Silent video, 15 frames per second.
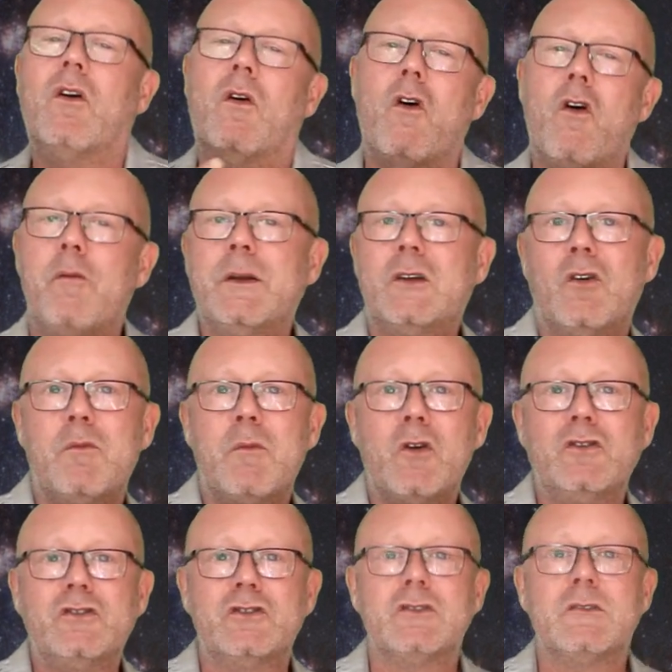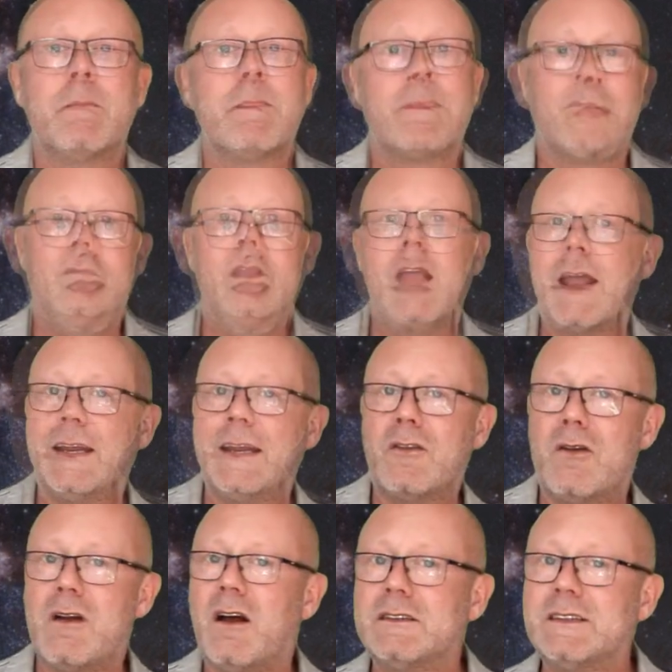orbital motion, and in
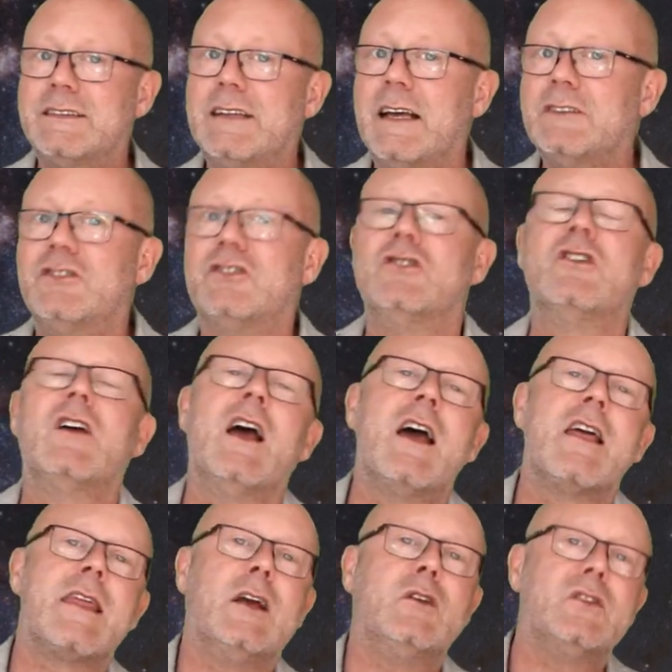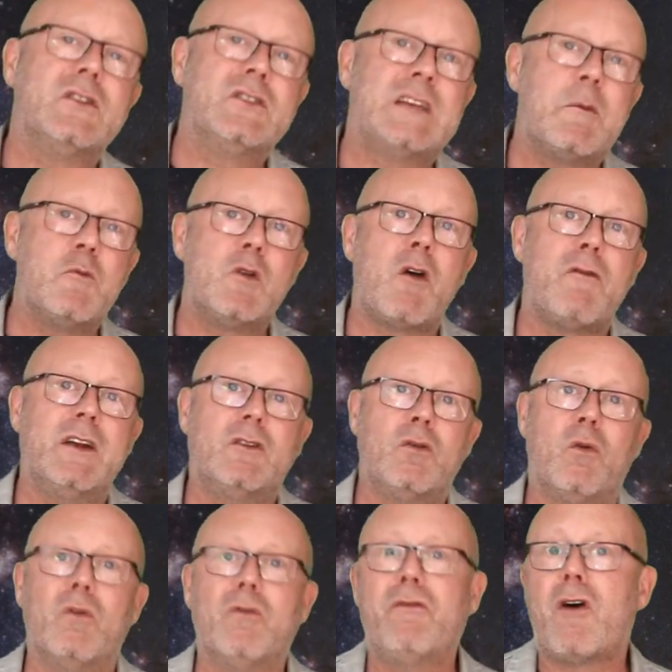the last section, there is a summary of it
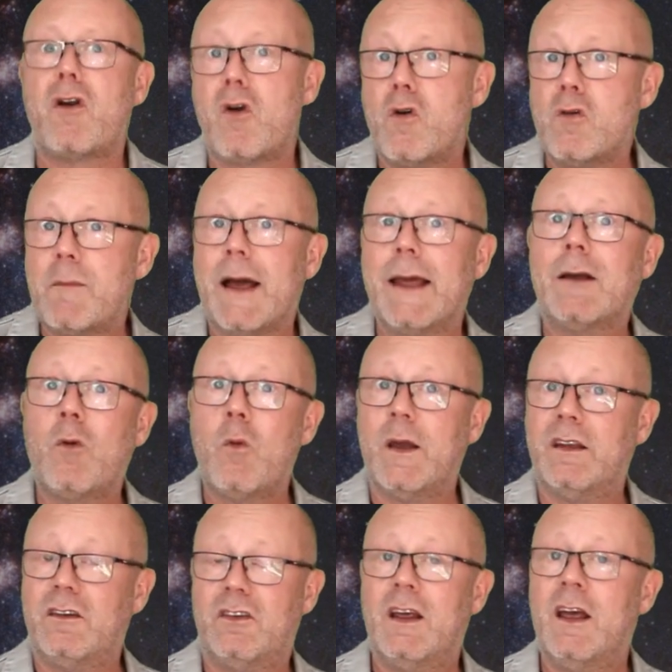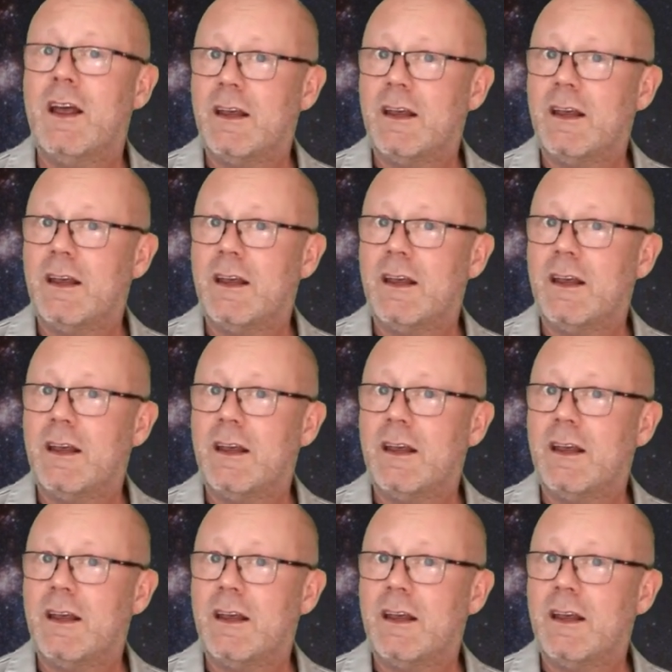all followed by a quiz.